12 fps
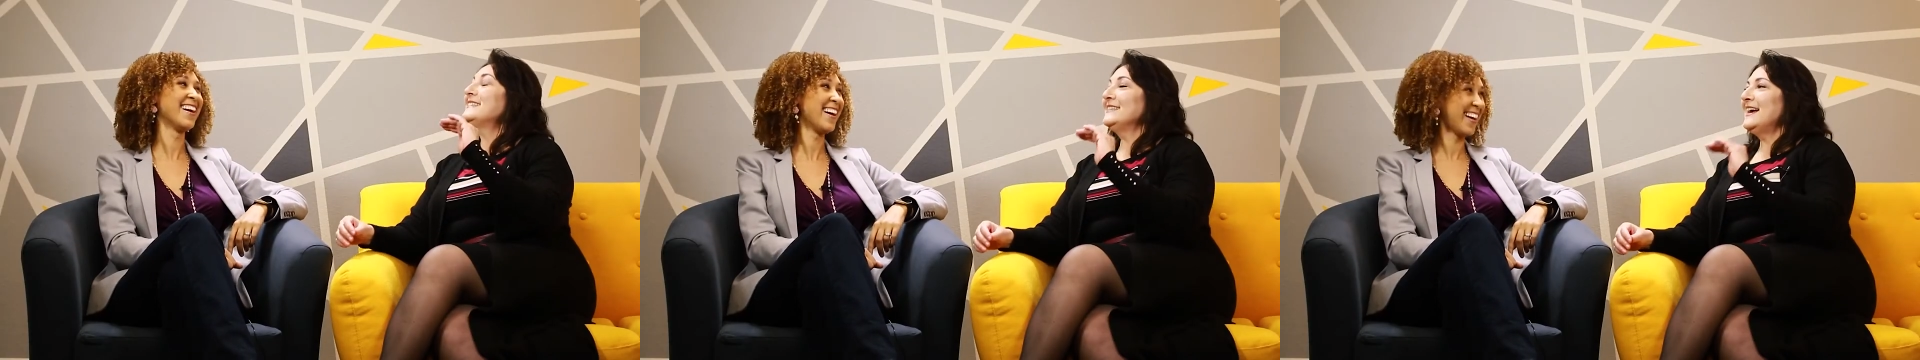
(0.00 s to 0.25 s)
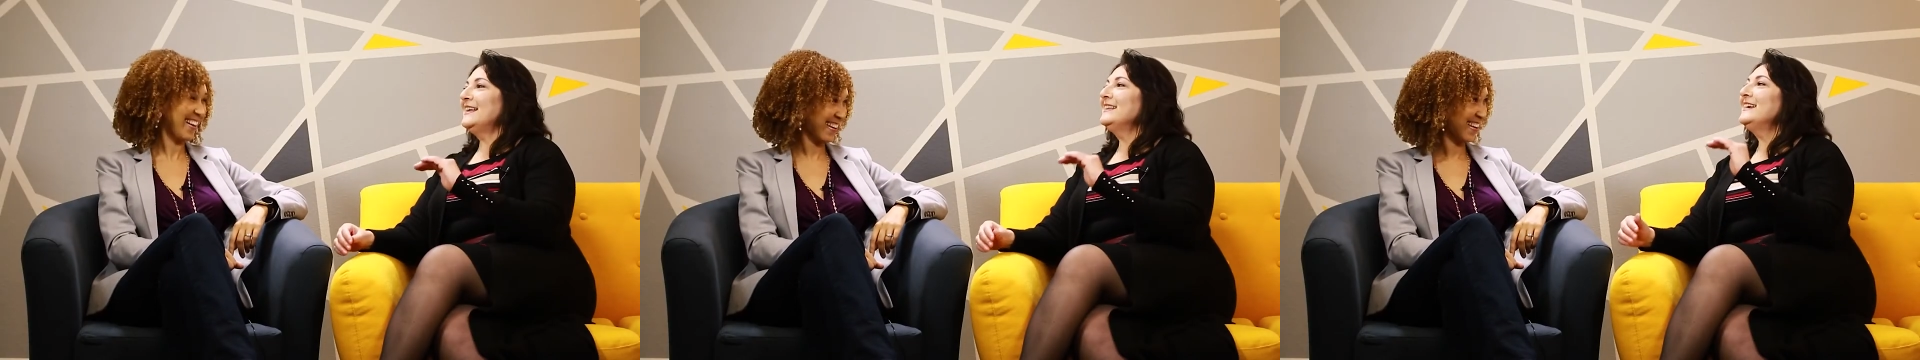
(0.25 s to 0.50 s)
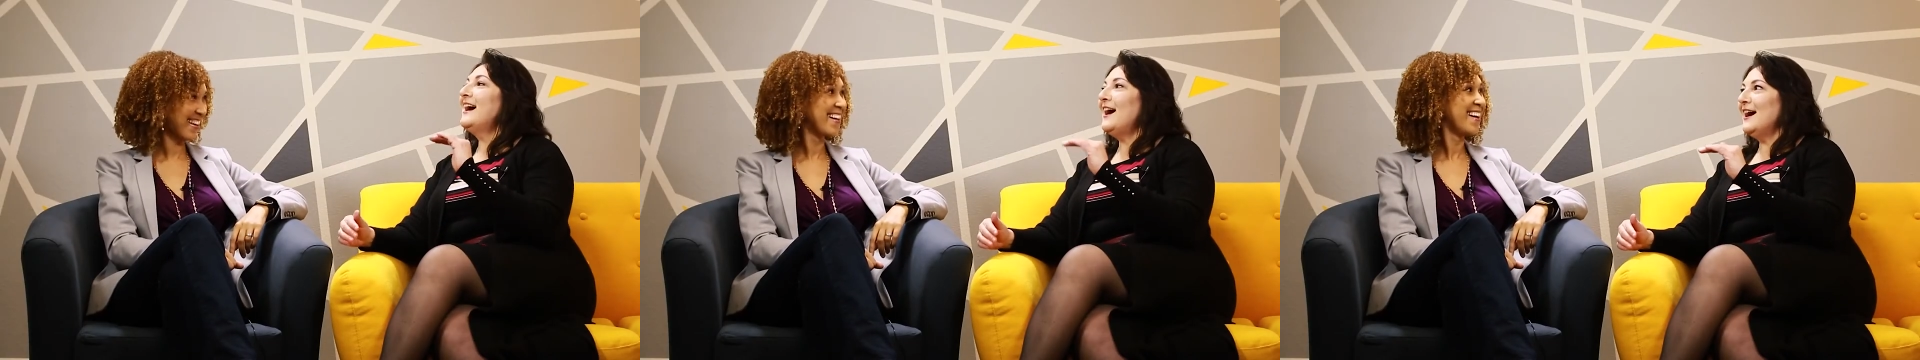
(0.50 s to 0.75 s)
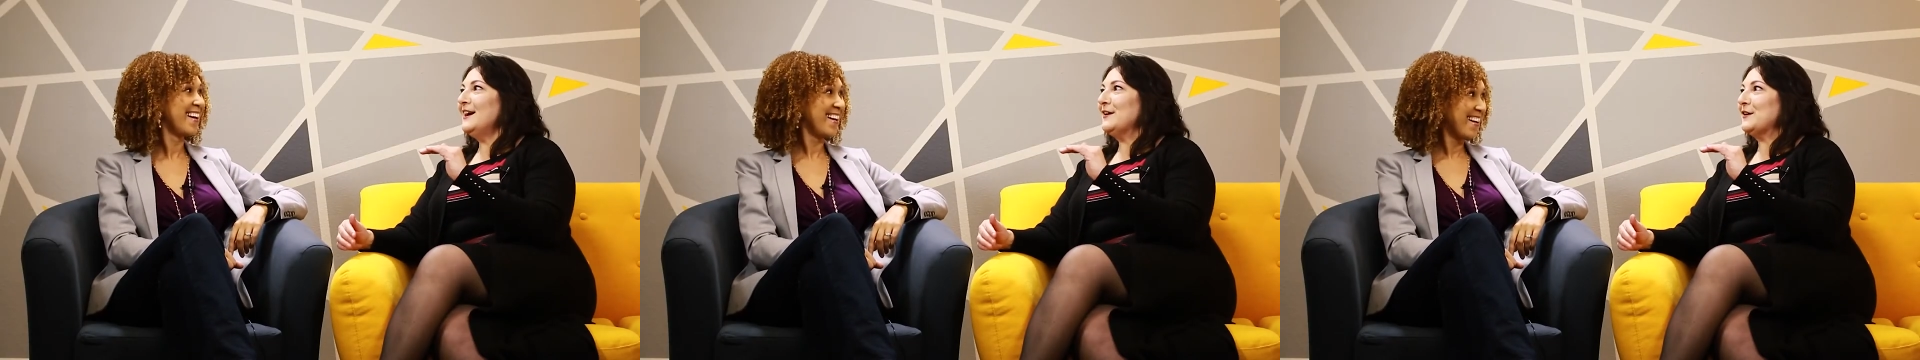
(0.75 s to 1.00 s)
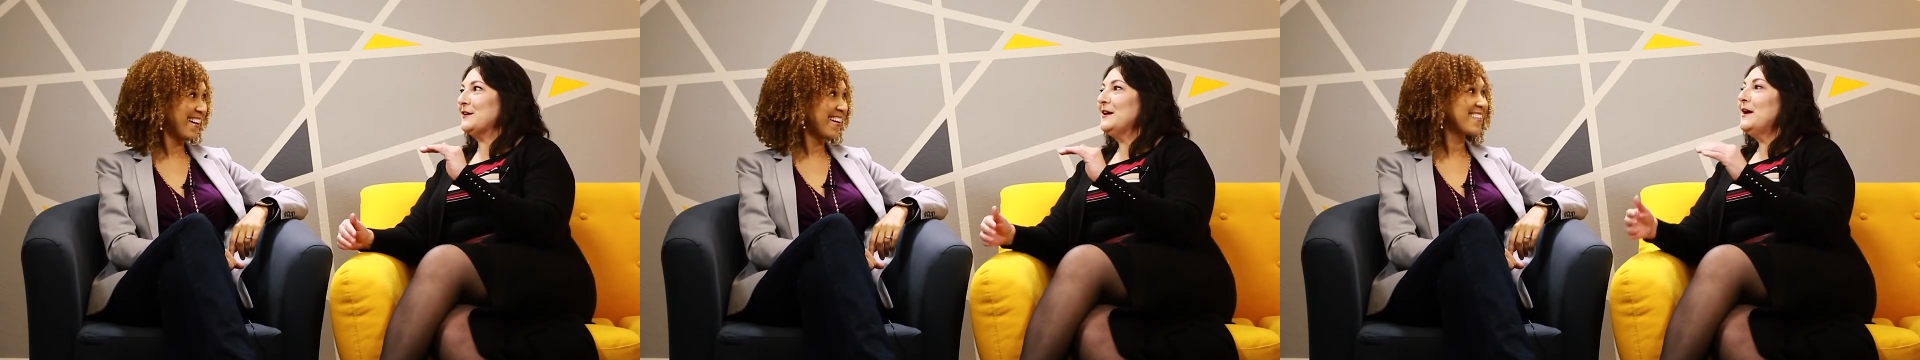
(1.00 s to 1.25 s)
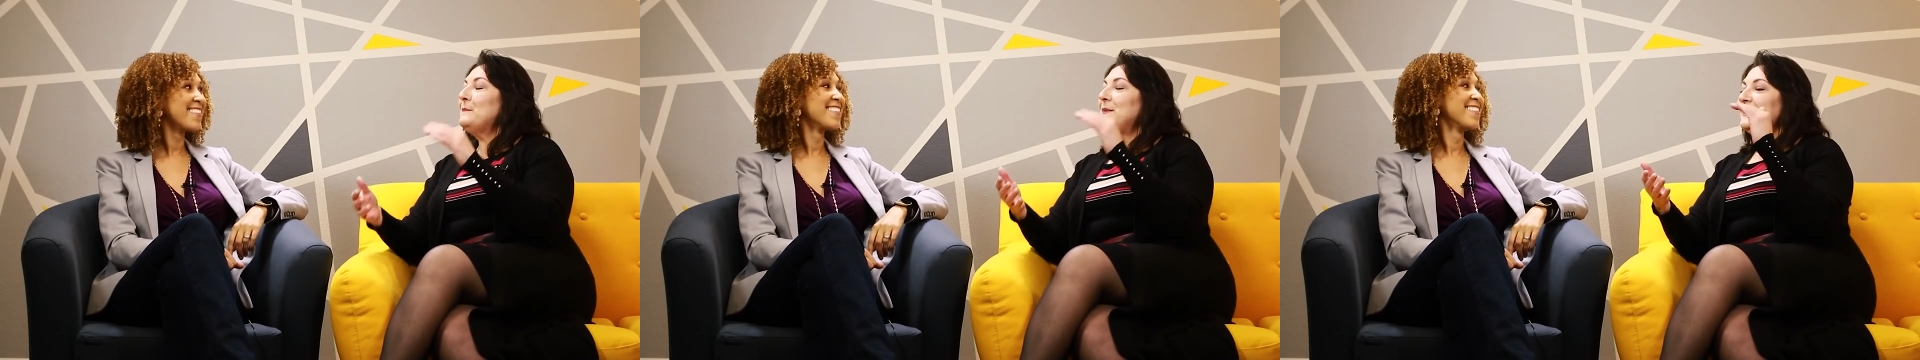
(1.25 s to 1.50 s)
Speaker 1: slightly higher
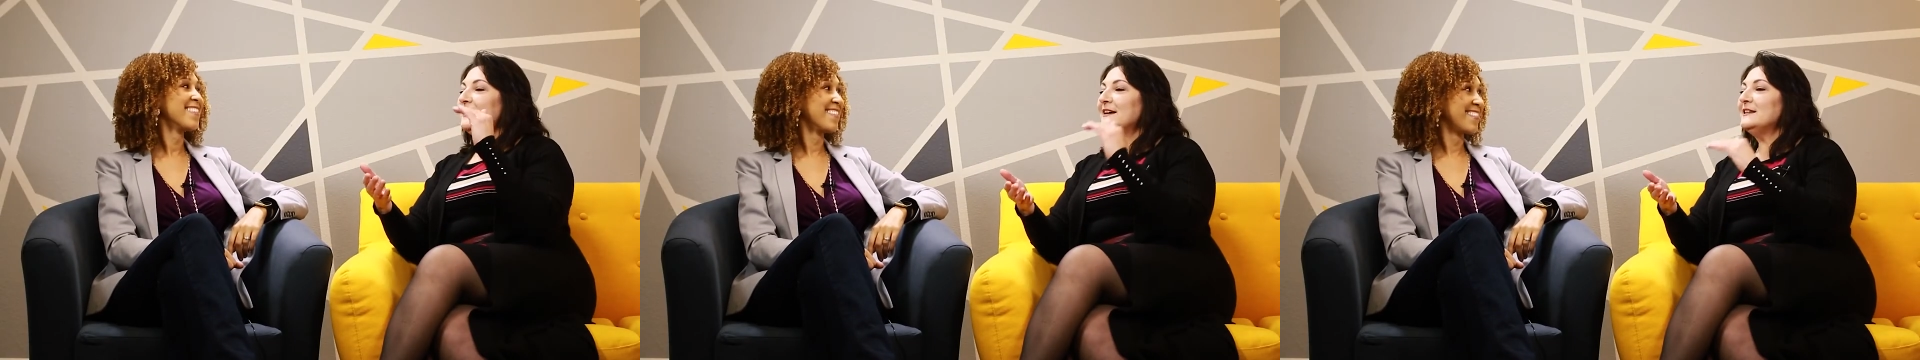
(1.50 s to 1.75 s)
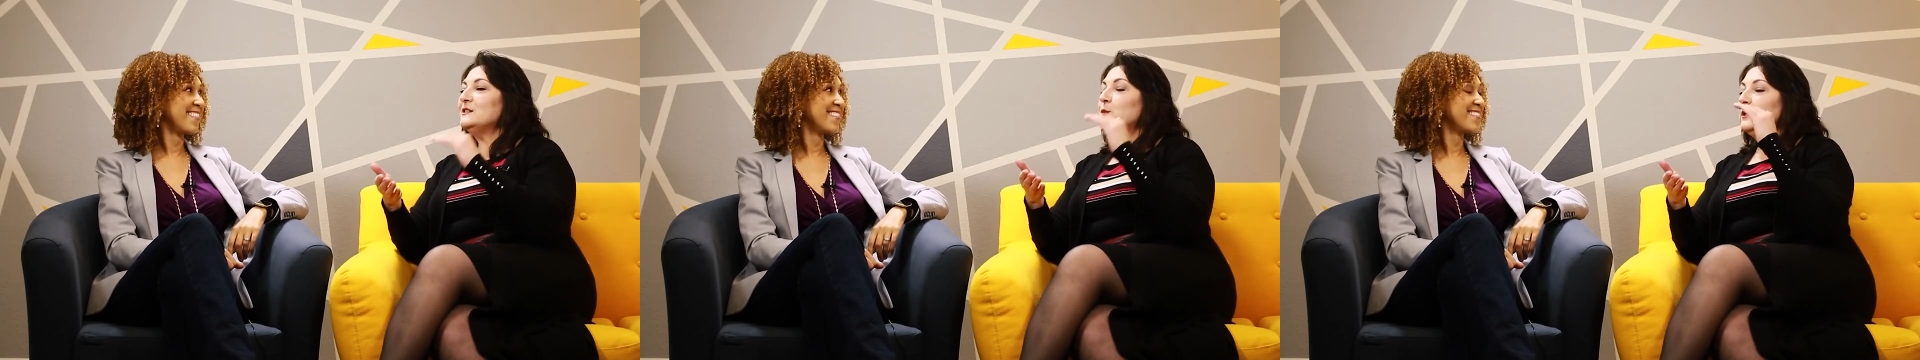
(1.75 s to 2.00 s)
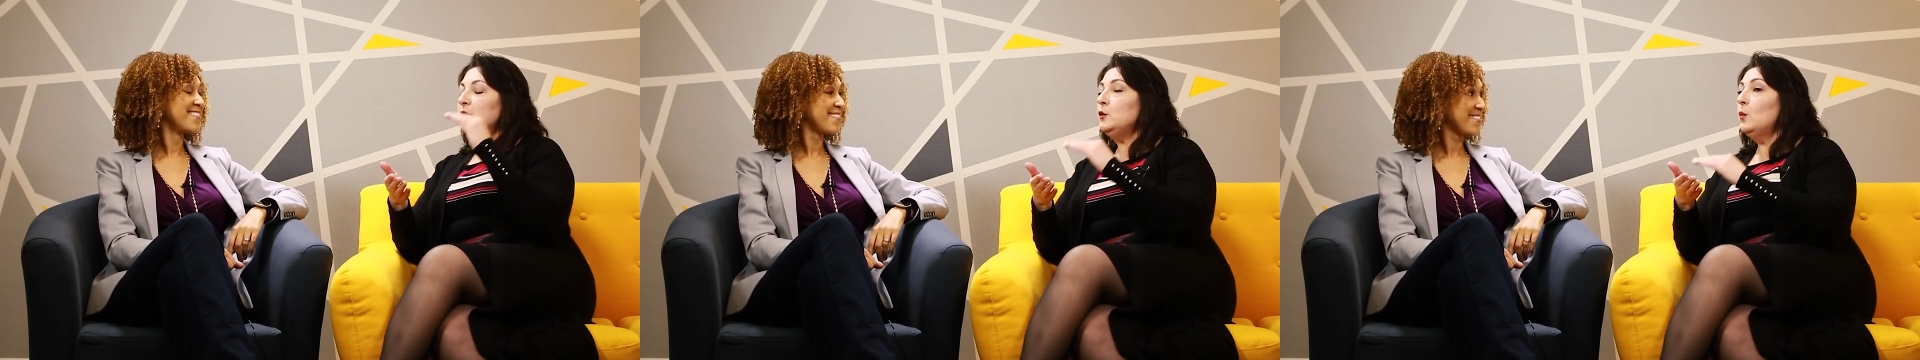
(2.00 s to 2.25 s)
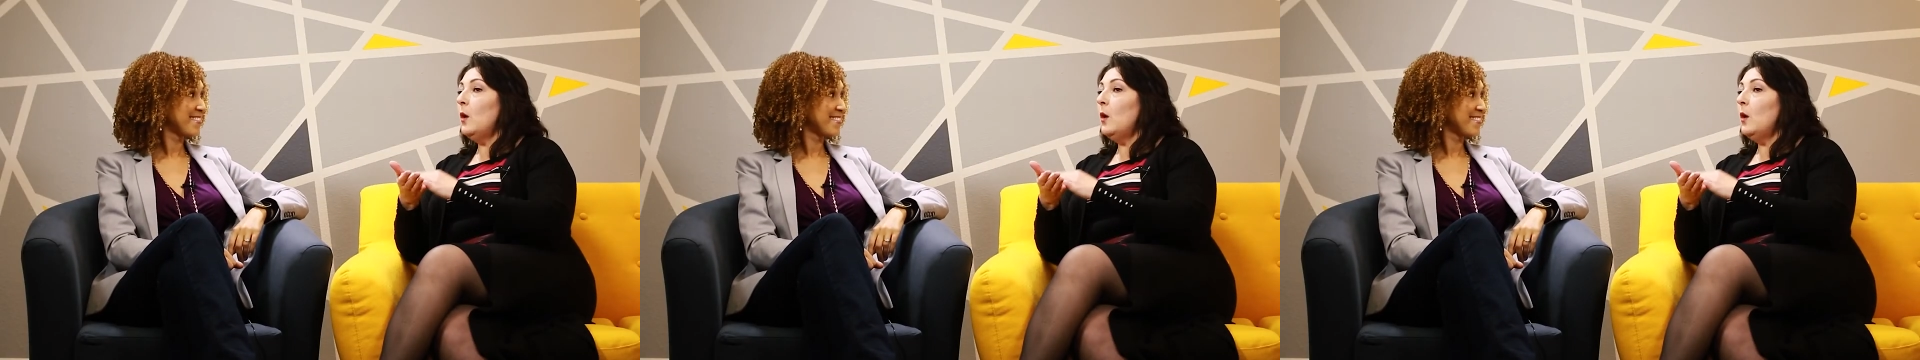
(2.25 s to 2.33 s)
because when you